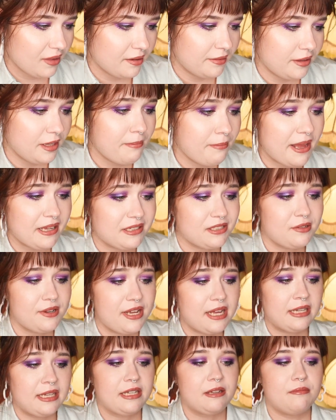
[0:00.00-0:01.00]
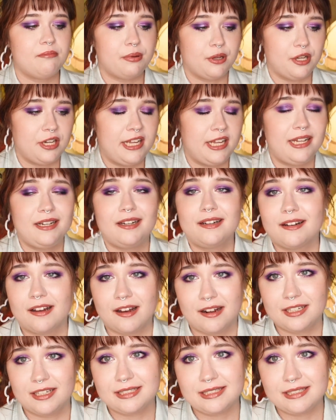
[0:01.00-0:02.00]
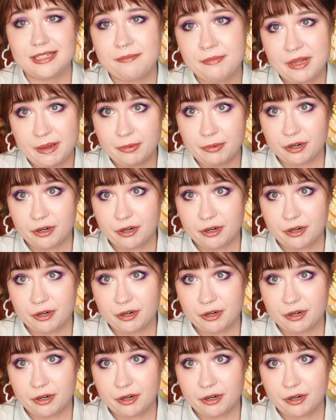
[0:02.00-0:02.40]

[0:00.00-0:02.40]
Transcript: The best way I can put it, honestly, me